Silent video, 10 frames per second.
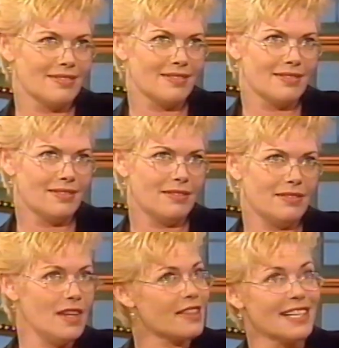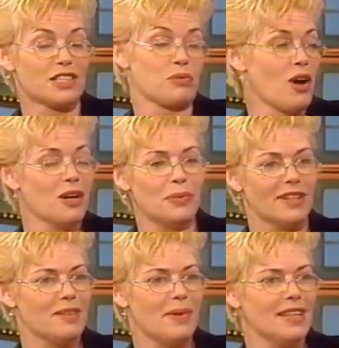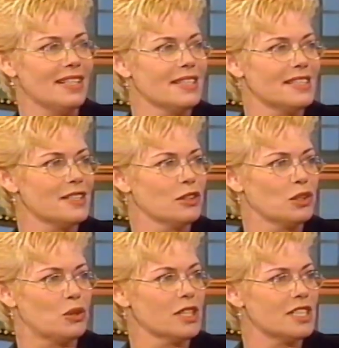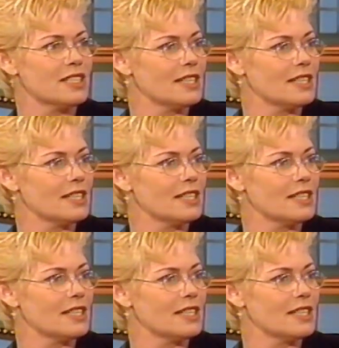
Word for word: him? Nothing's wrong with him. I think he's a gorgeous